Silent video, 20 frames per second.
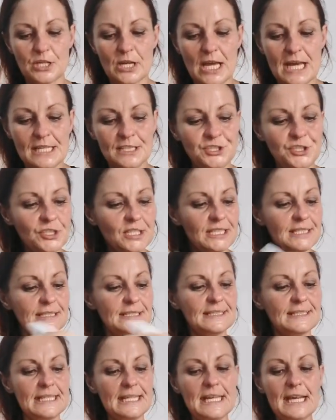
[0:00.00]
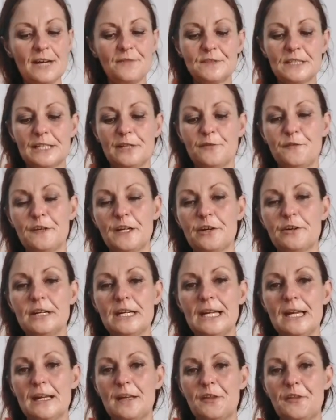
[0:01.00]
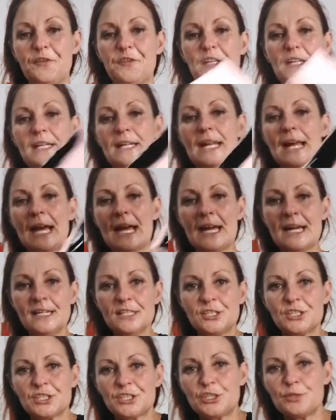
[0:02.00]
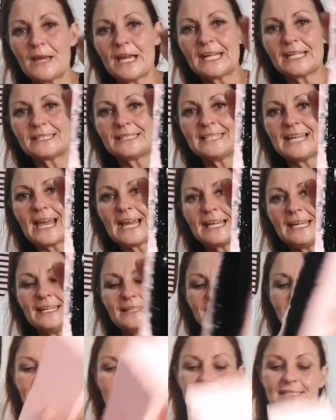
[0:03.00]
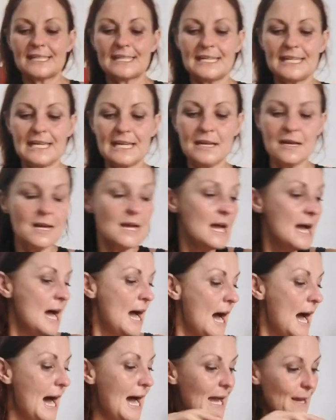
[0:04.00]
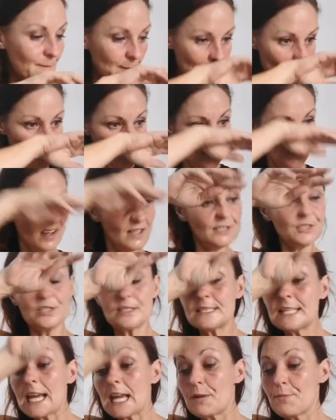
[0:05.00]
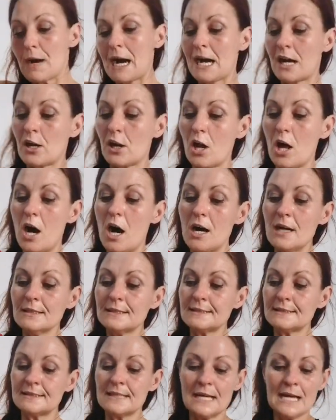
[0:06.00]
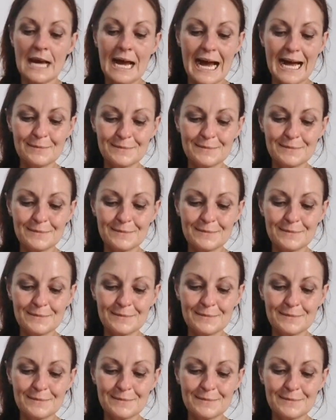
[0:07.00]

So as you can see, I've done a very thin layer just to make it tacky and sticky. I am then going to take my glass.